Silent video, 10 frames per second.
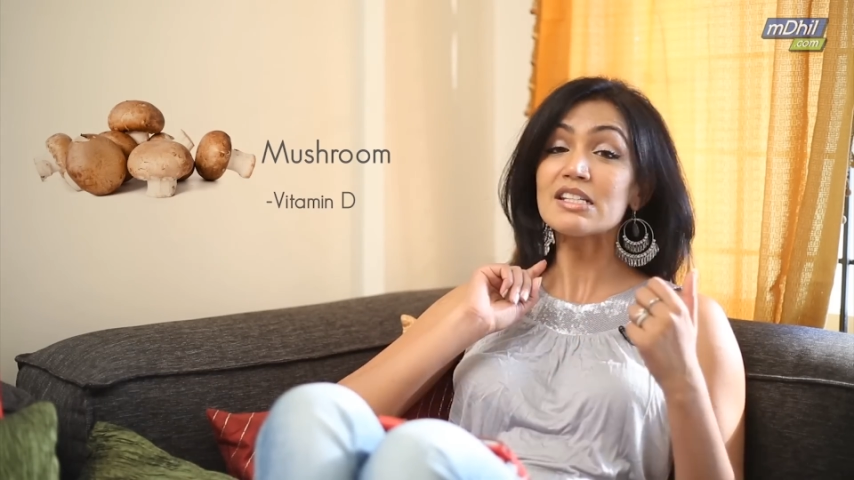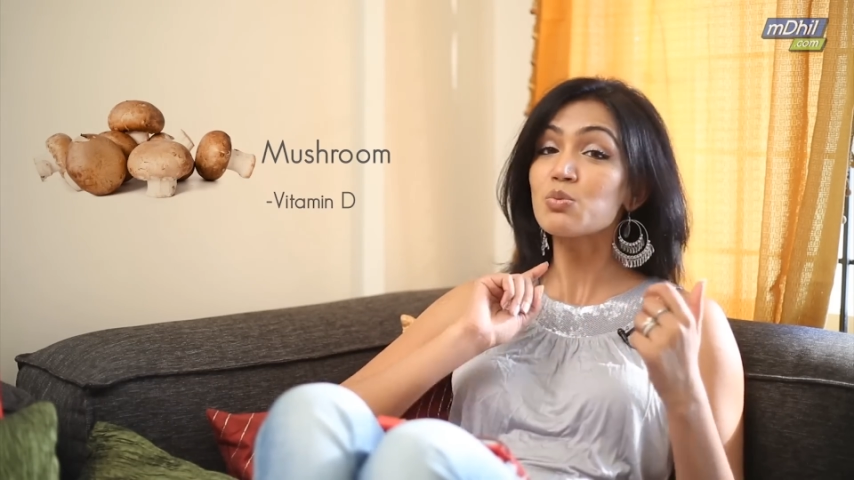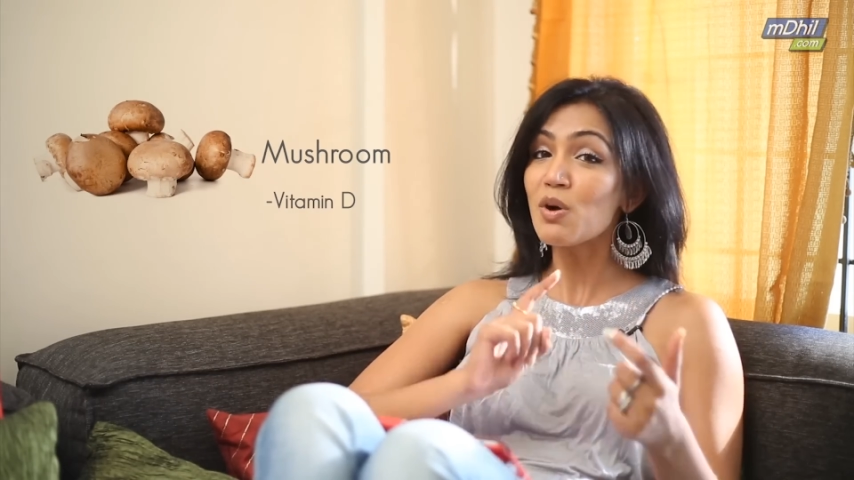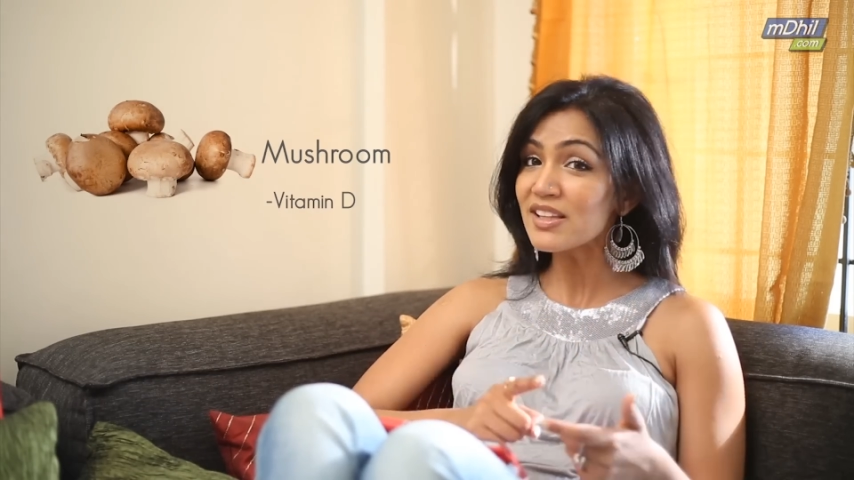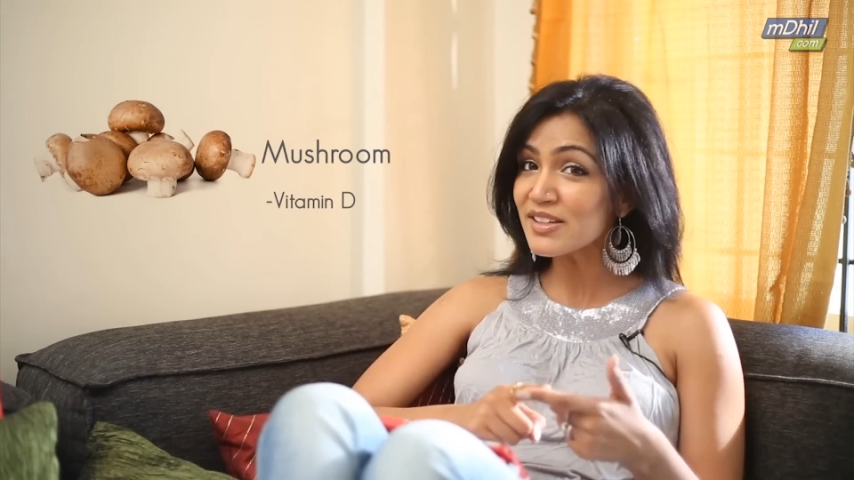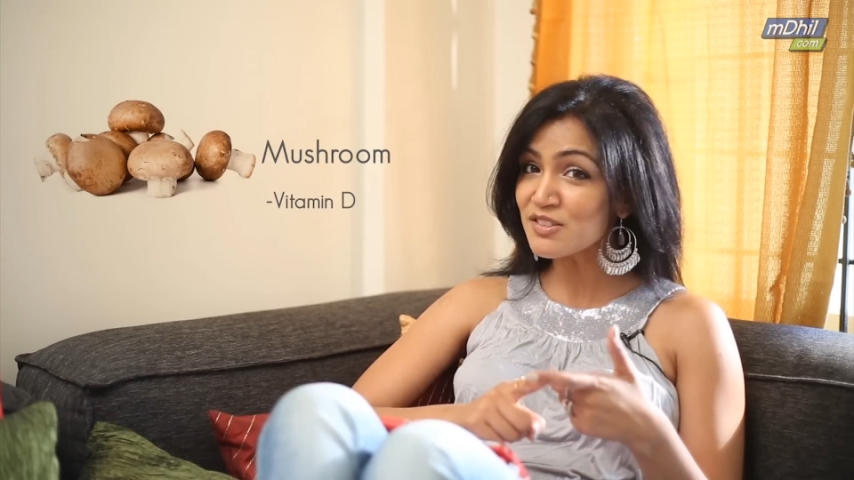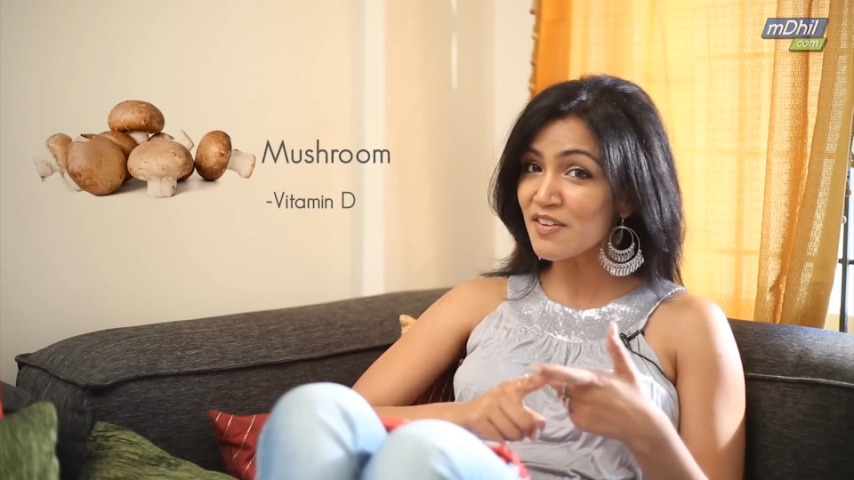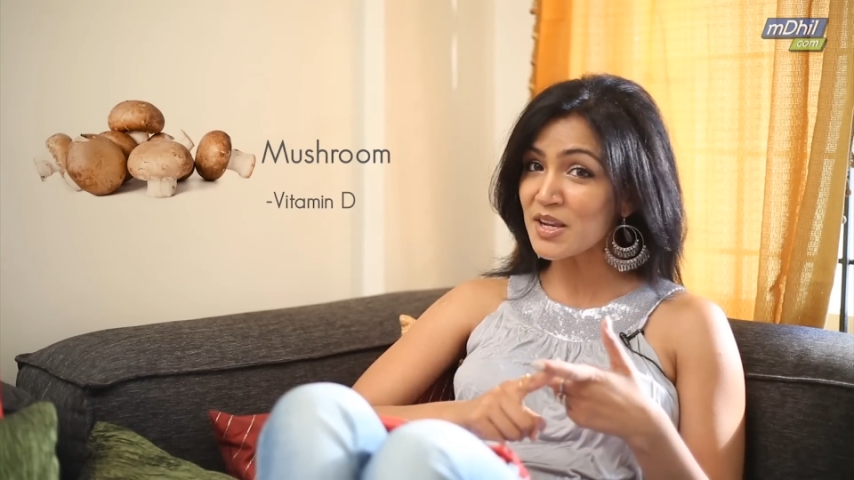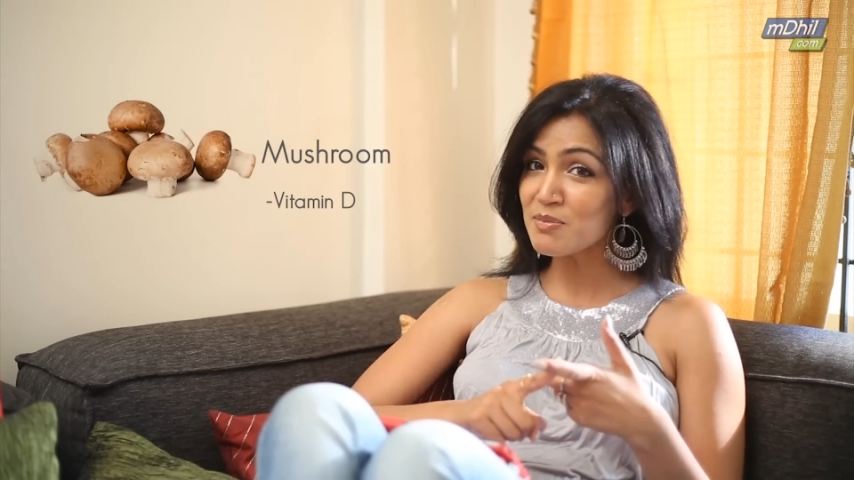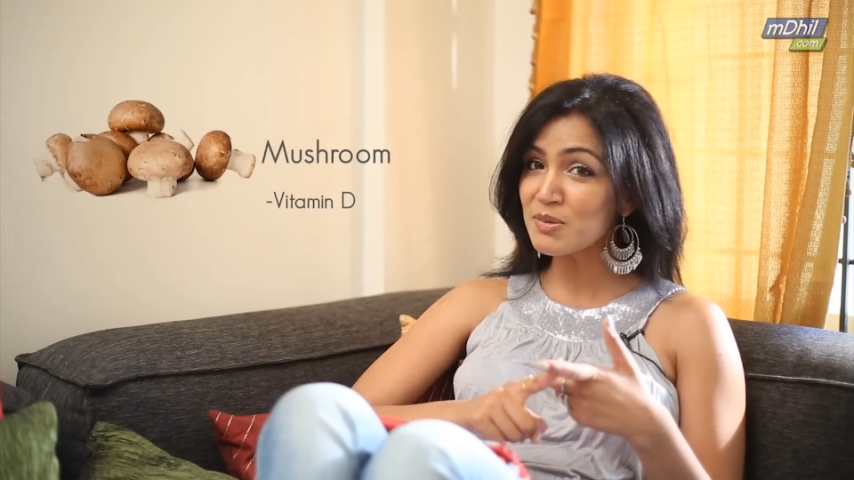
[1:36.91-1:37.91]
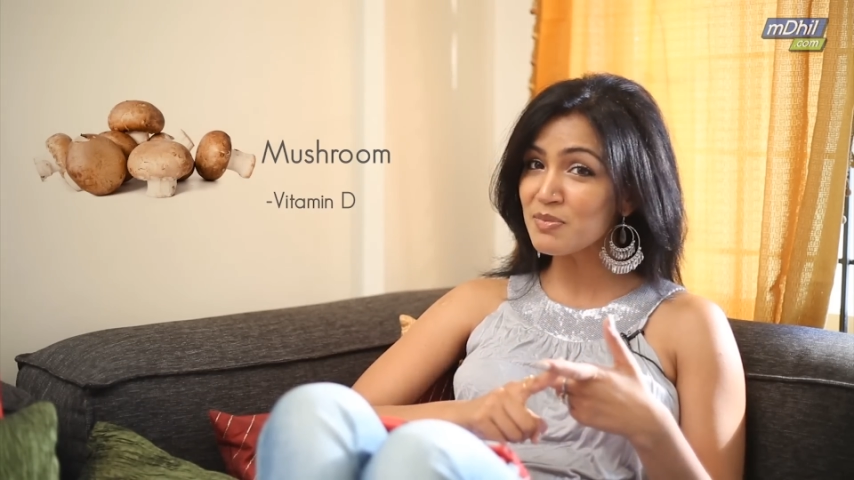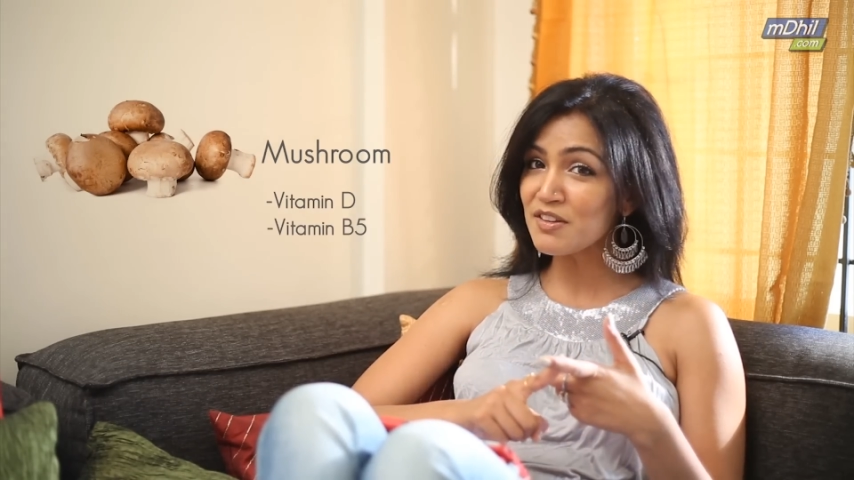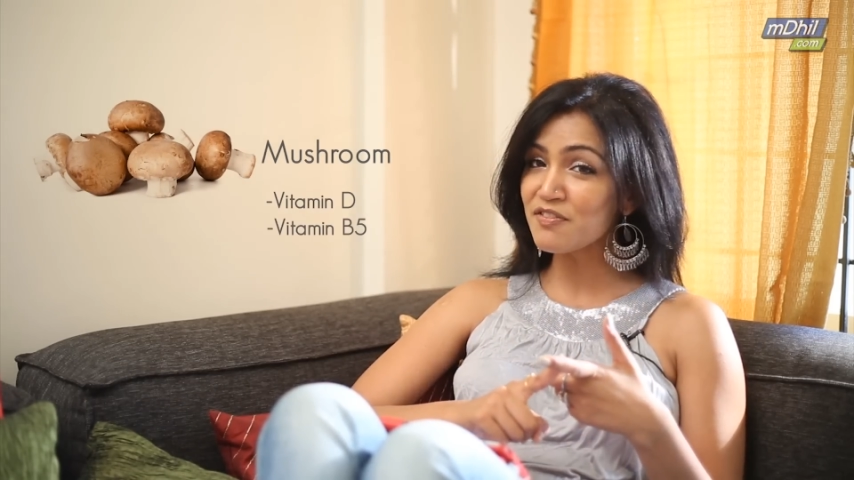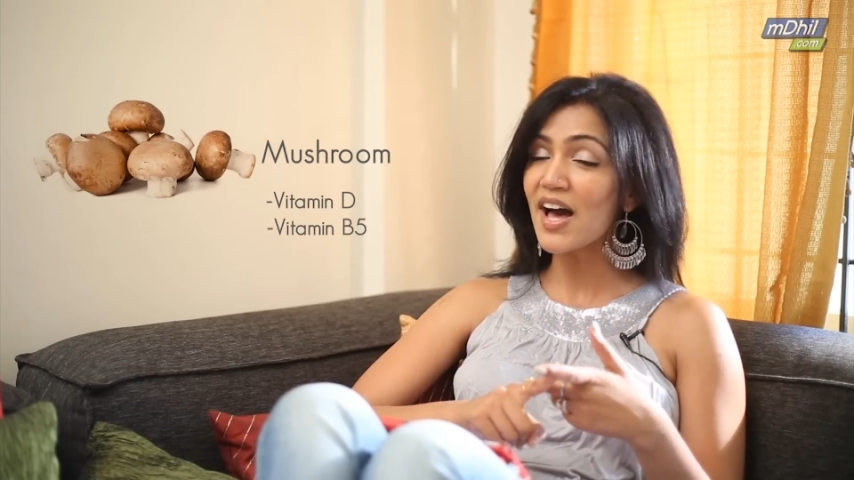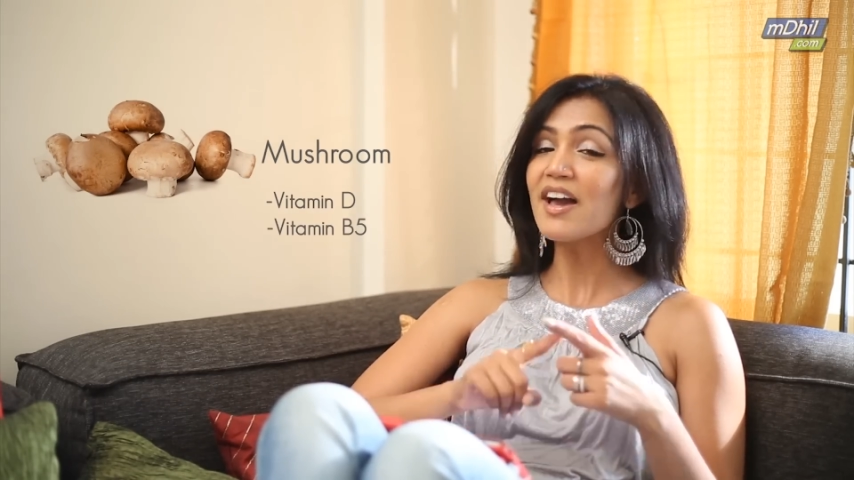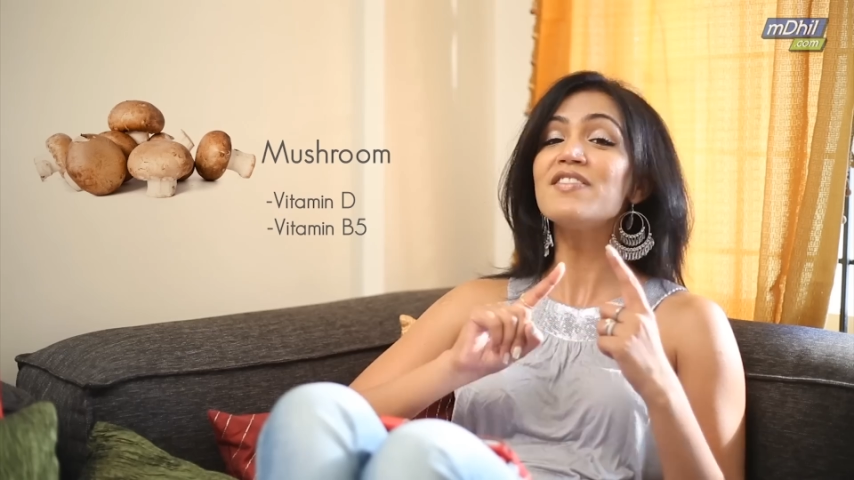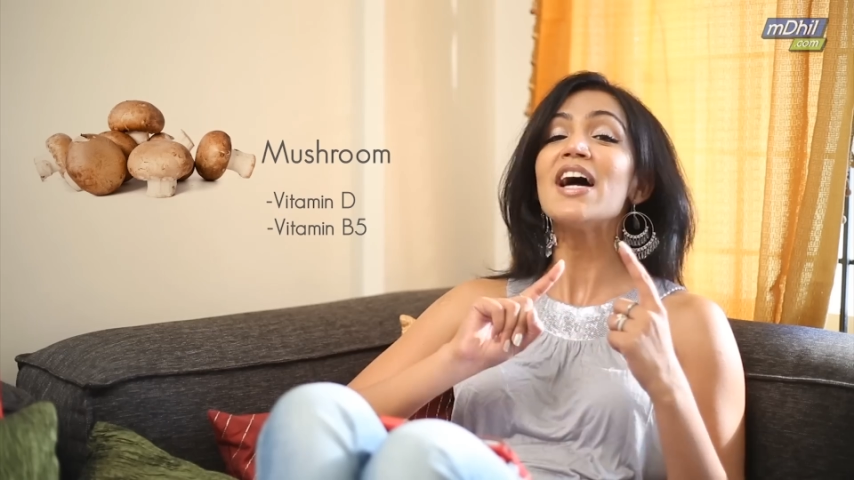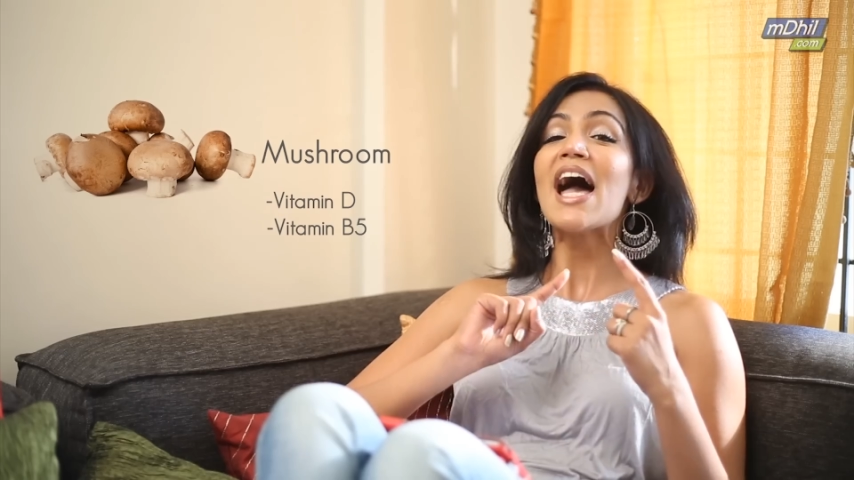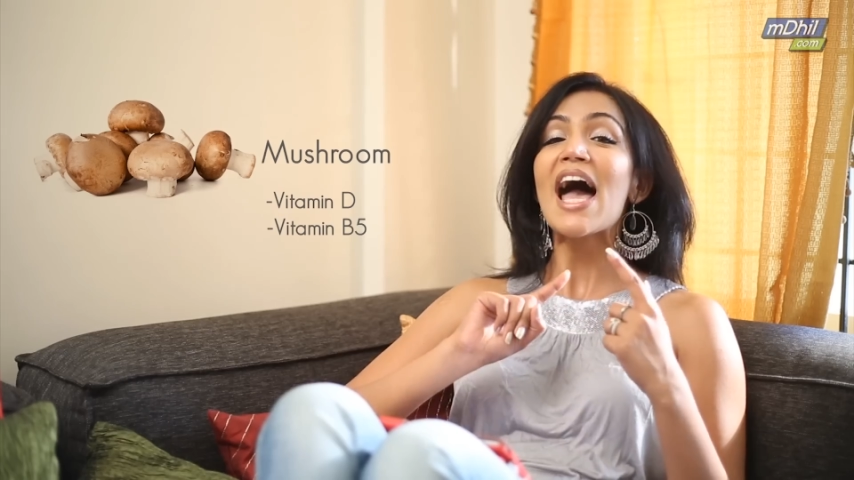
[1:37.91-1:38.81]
as well as vitamin B5